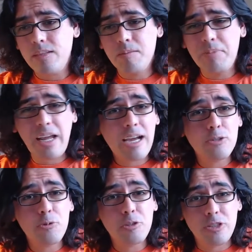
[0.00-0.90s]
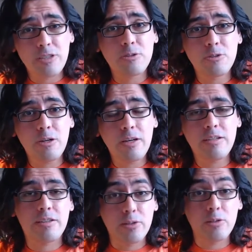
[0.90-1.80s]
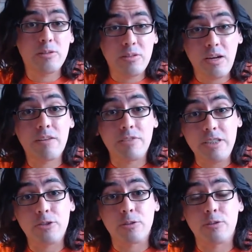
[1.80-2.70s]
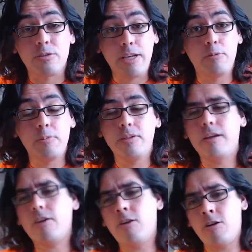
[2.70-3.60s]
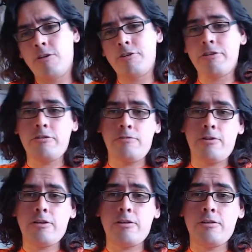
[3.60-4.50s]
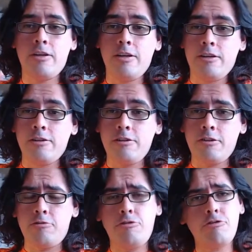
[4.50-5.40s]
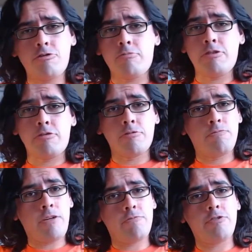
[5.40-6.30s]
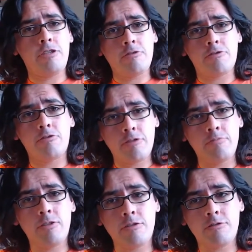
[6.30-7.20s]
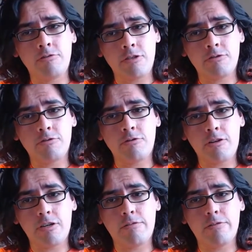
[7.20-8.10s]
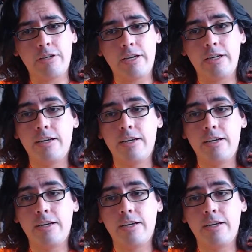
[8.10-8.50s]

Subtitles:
But actual gesture drawing, there is a lot of teachers. They will be like, oh, you need to fucking, you should be doing 15 to 30 minutes of gesture drawing every day.